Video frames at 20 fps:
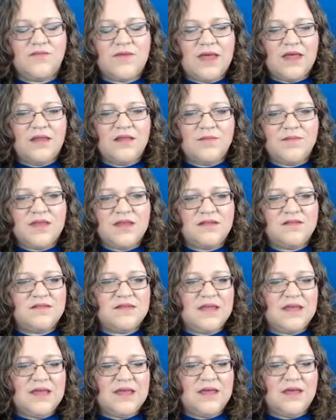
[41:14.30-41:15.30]
elements
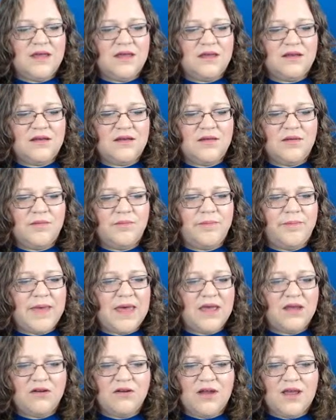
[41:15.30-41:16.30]
and
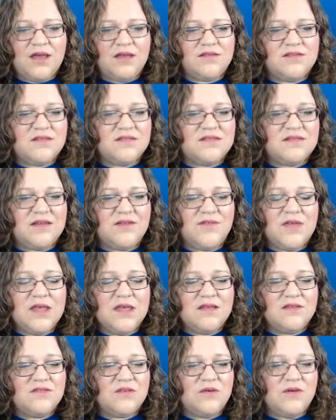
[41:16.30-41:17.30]
backgrounds and stuff.
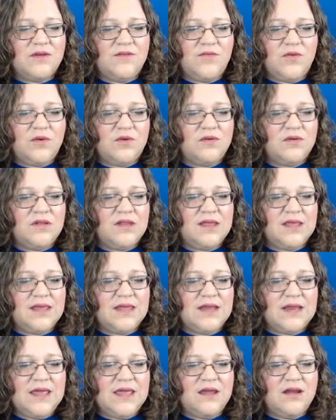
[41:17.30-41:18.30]
So if you click
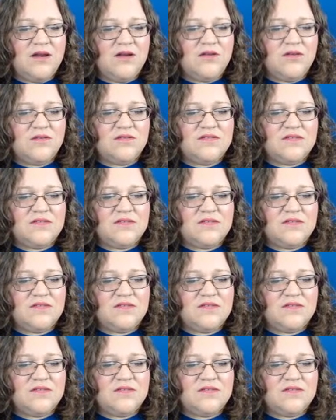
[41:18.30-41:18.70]
in here, you